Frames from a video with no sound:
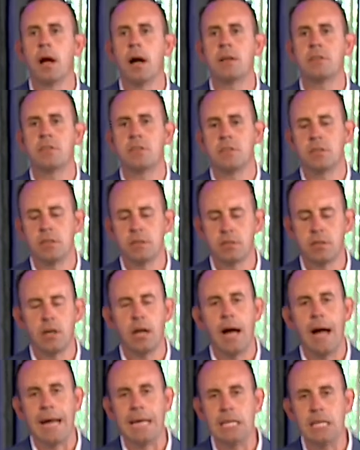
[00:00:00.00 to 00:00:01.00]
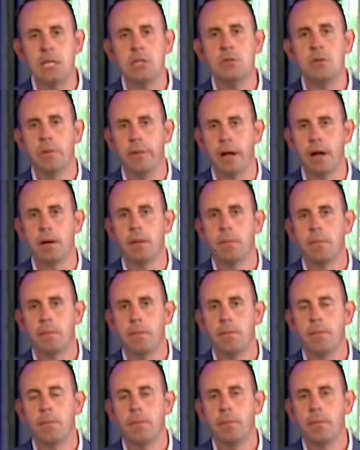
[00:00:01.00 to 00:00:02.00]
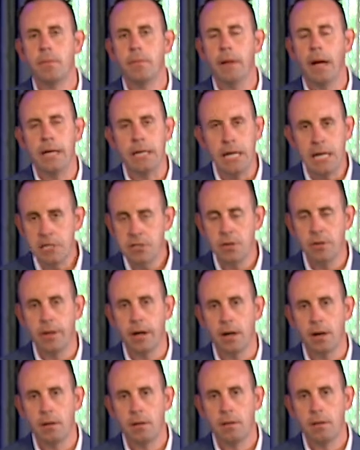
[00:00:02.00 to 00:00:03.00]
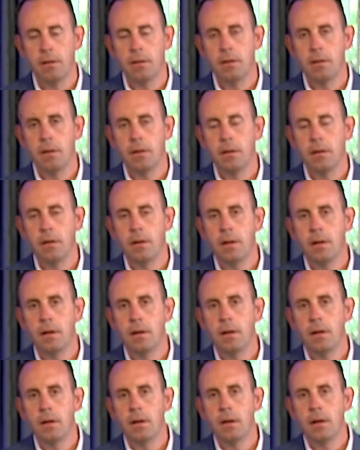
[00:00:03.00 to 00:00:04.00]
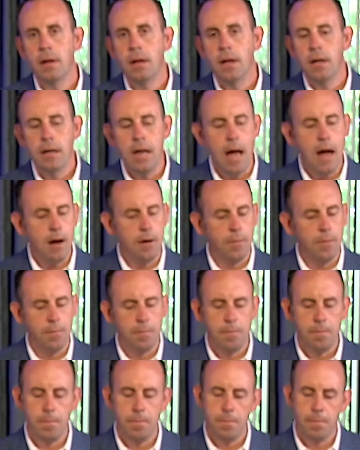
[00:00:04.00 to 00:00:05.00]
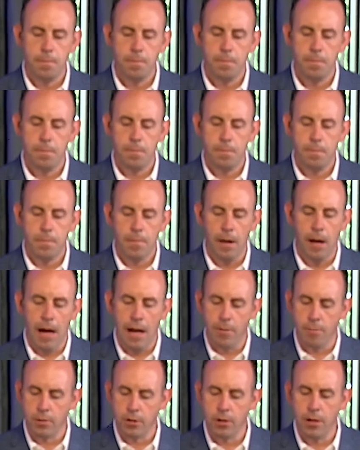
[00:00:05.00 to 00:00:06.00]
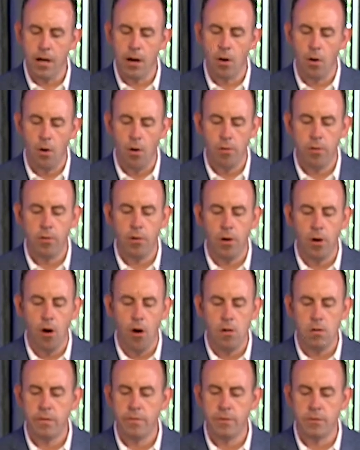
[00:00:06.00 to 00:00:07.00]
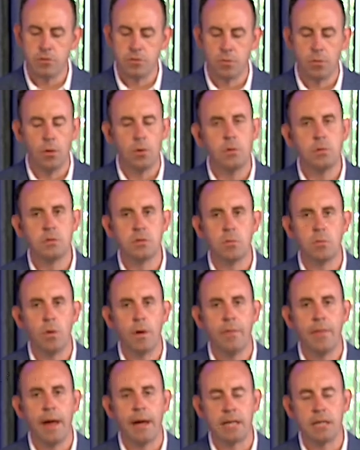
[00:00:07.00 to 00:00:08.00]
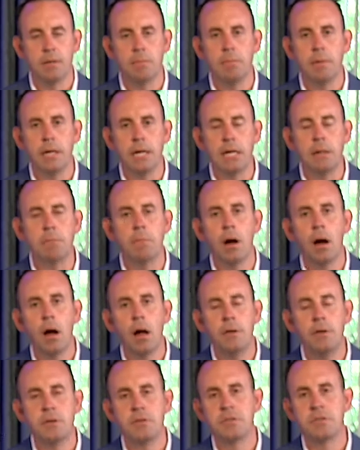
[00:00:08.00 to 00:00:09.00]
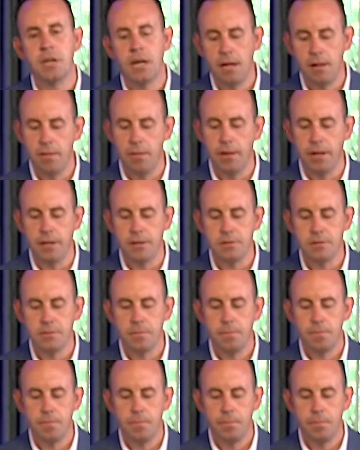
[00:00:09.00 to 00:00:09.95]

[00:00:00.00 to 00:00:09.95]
God says, listen, I need you there. I need you there. Now, I don't want to go down all of those roads and what that can mean, but understand this.